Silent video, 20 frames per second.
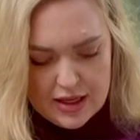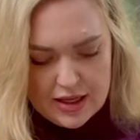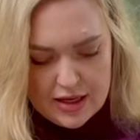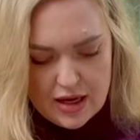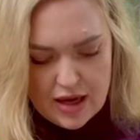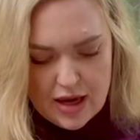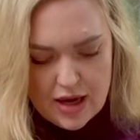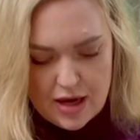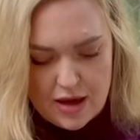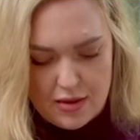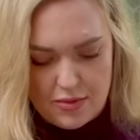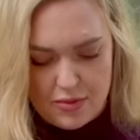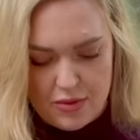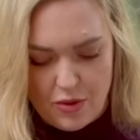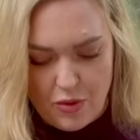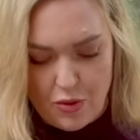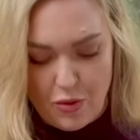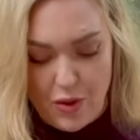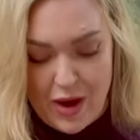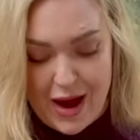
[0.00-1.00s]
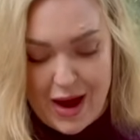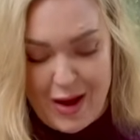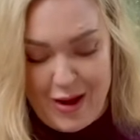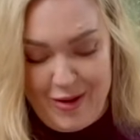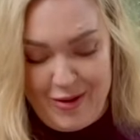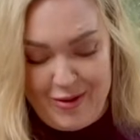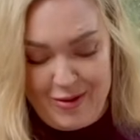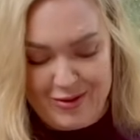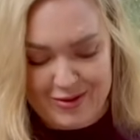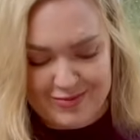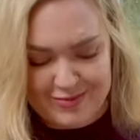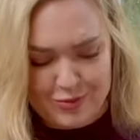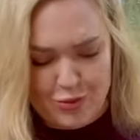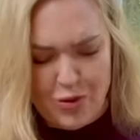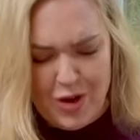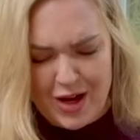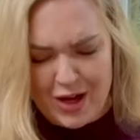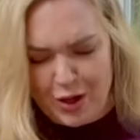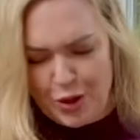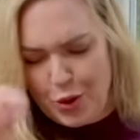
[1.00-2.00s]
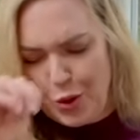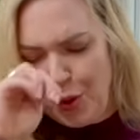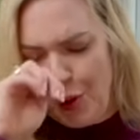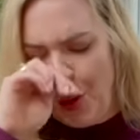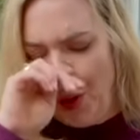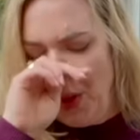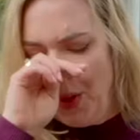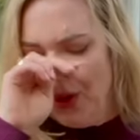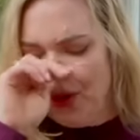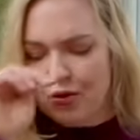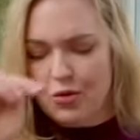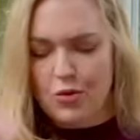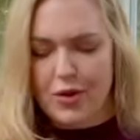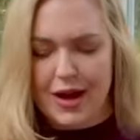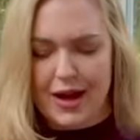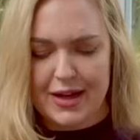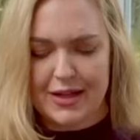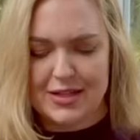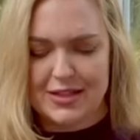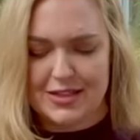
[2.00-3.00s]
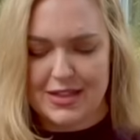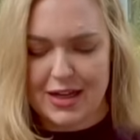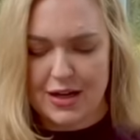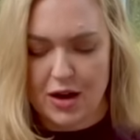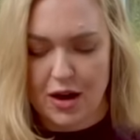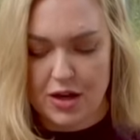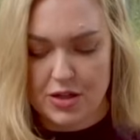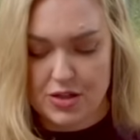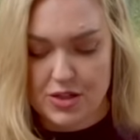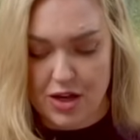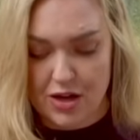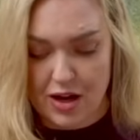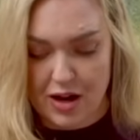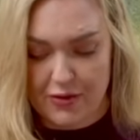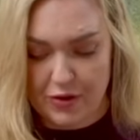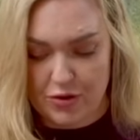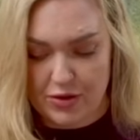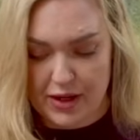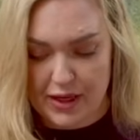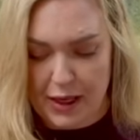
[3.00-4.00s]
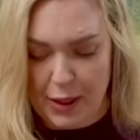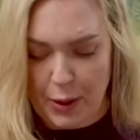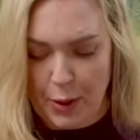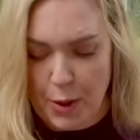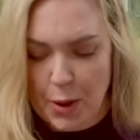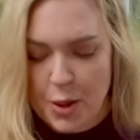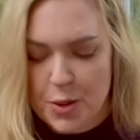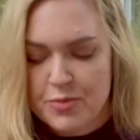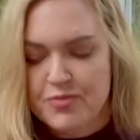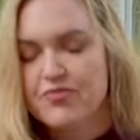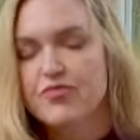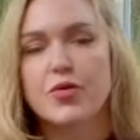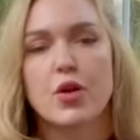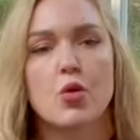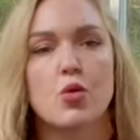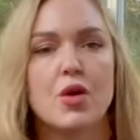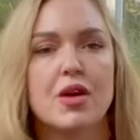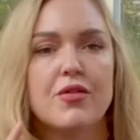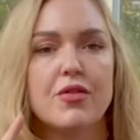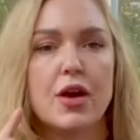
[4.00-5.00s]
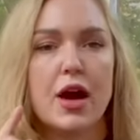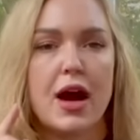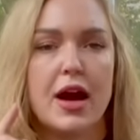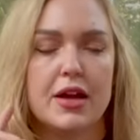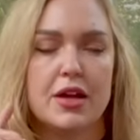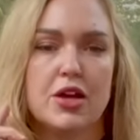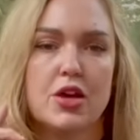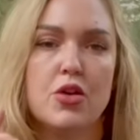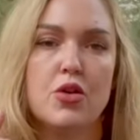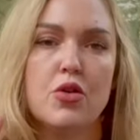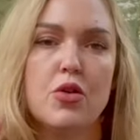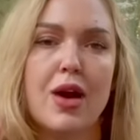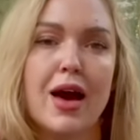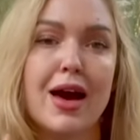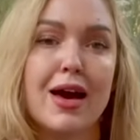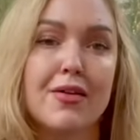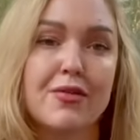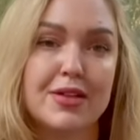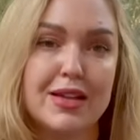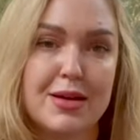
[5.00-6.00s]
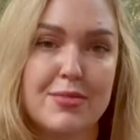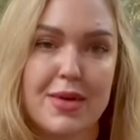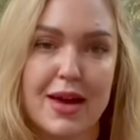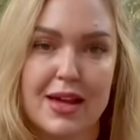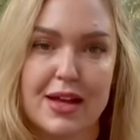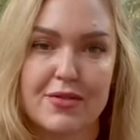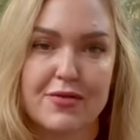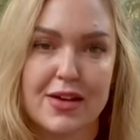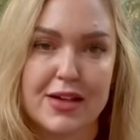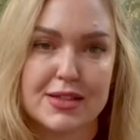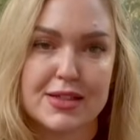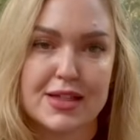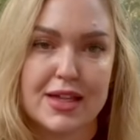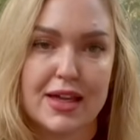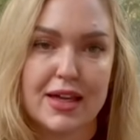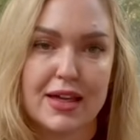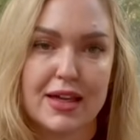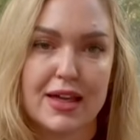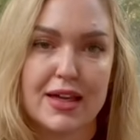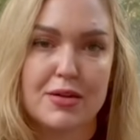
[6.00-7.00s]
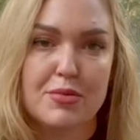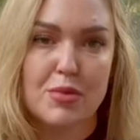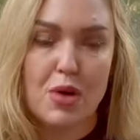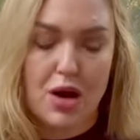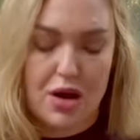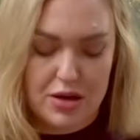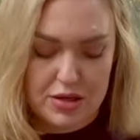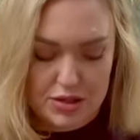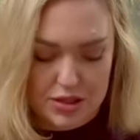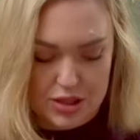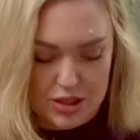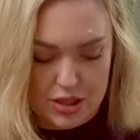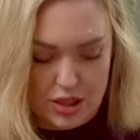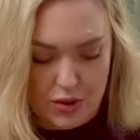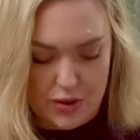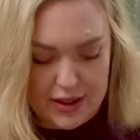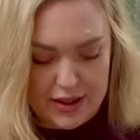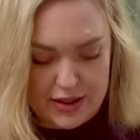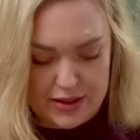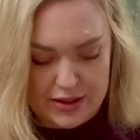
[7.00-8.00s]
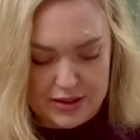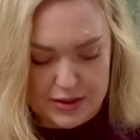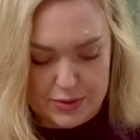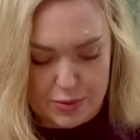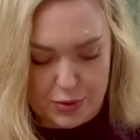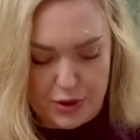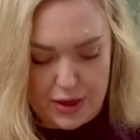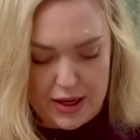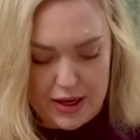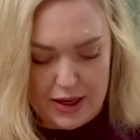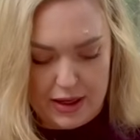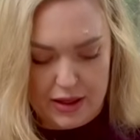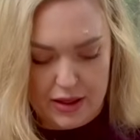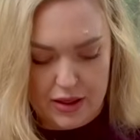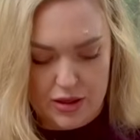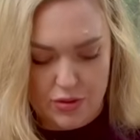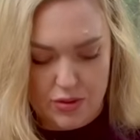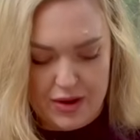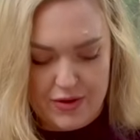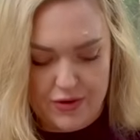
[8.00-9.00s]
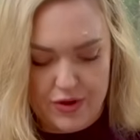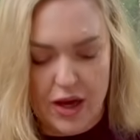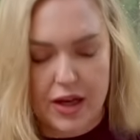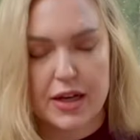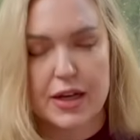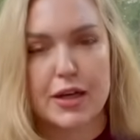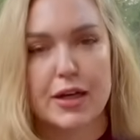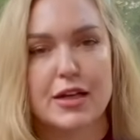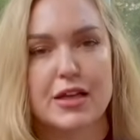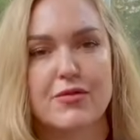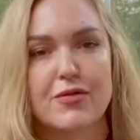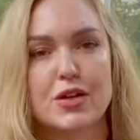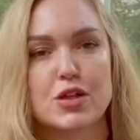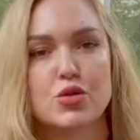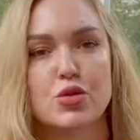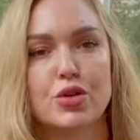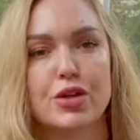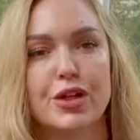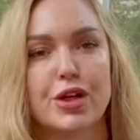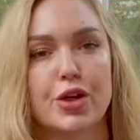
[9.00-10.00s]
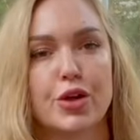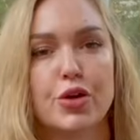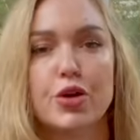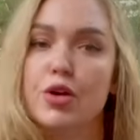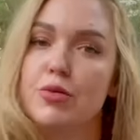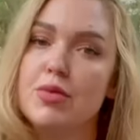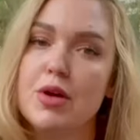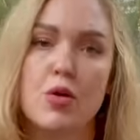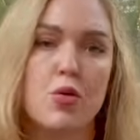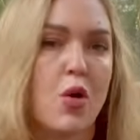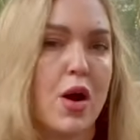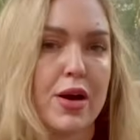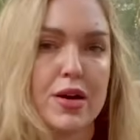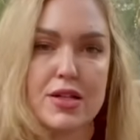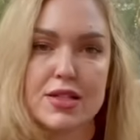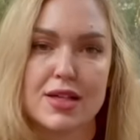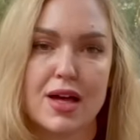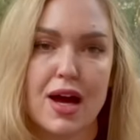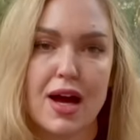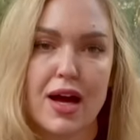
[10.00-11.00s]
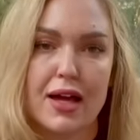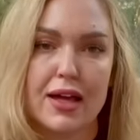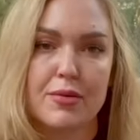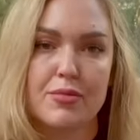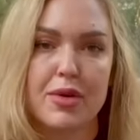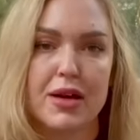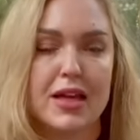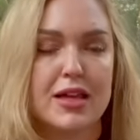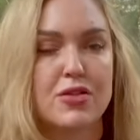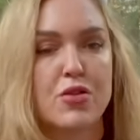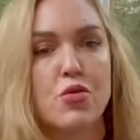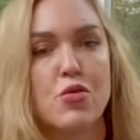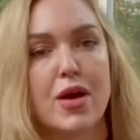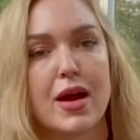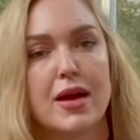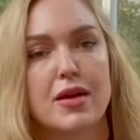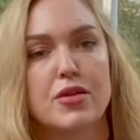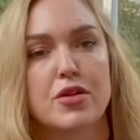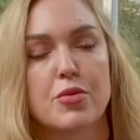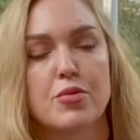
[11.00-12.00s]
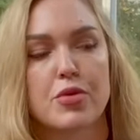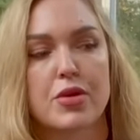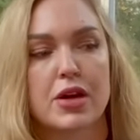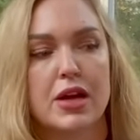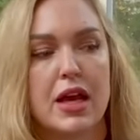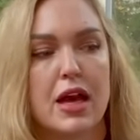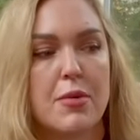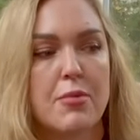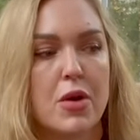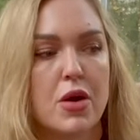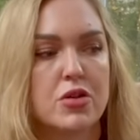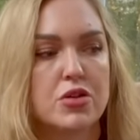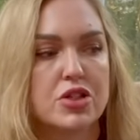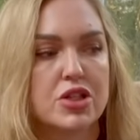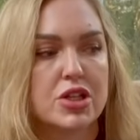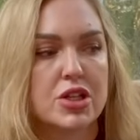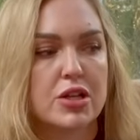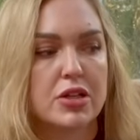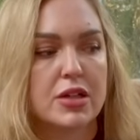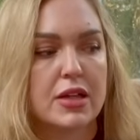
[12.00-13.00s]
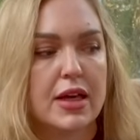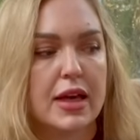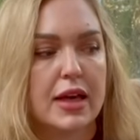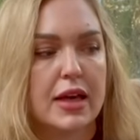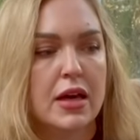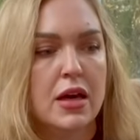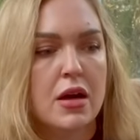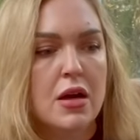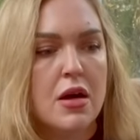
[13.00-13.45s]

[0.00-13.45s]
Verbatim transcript: Wow, what a cool way to start off a reading. We've got you heavily manifesting in March, going into spring. We've got an individual here, could be a water sign, but either way, they're pretty emotionally